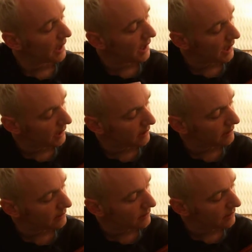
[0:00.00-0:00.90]

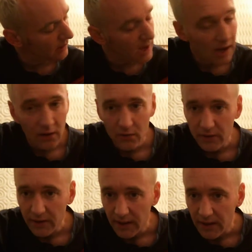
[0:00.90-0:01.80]
and now
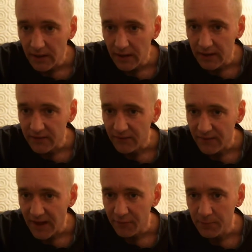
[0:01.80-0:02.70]
it's a
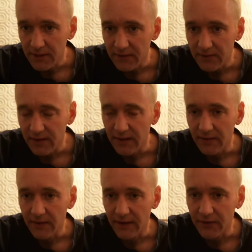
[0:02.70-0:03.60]
five-piece in
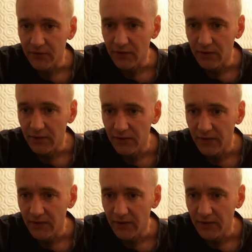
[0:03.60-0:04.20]
the L series.